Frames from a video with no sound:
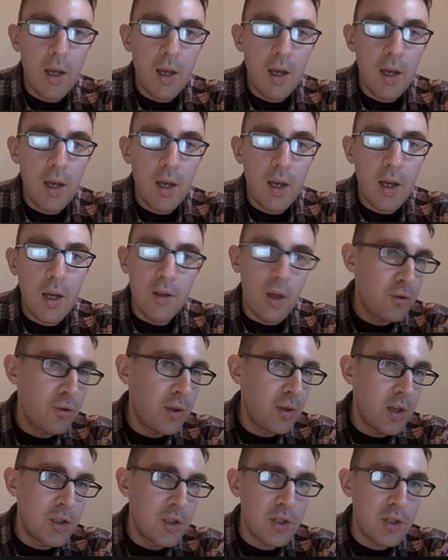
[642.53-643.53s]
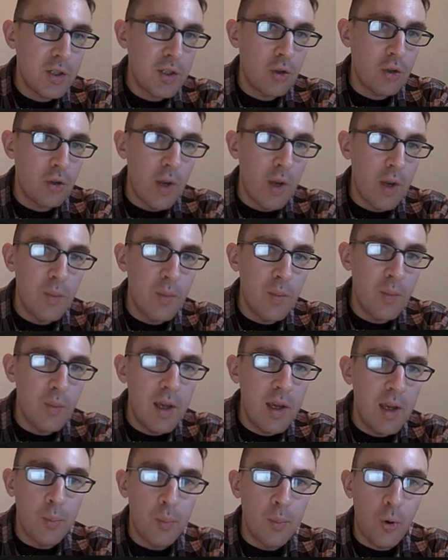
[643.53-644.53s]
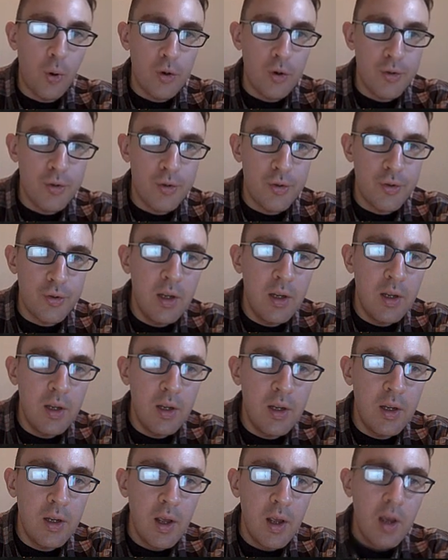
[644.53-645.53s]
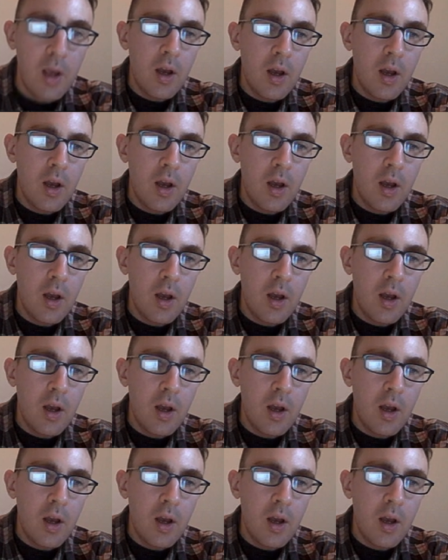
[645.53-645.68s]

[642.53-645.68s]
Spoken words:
And yeah, the other thing is just like the resume and personal statement.